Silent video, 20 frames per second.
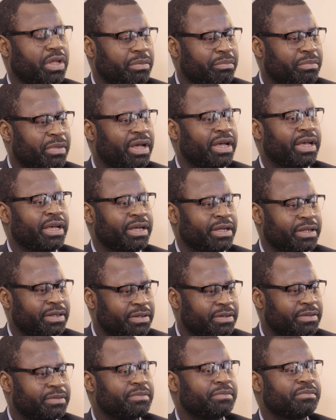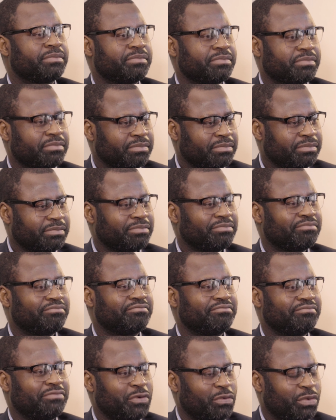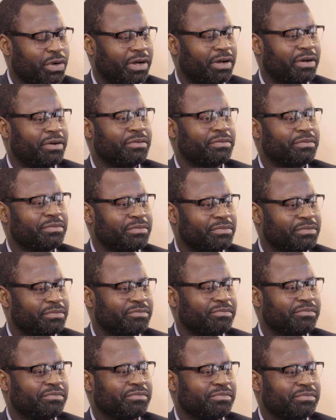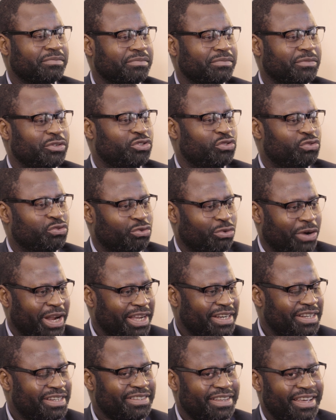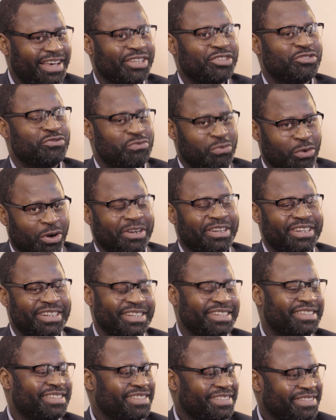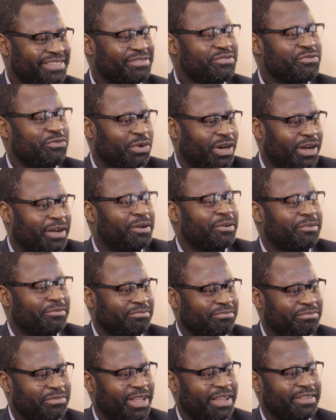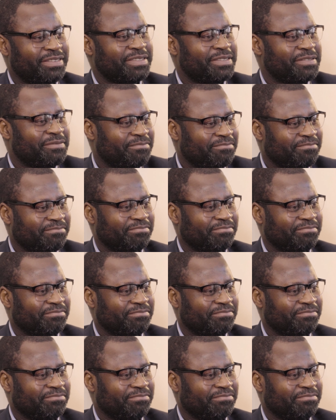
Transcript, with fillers: and experienced the scripture. Wow. You read and you walked it. Wow. That's,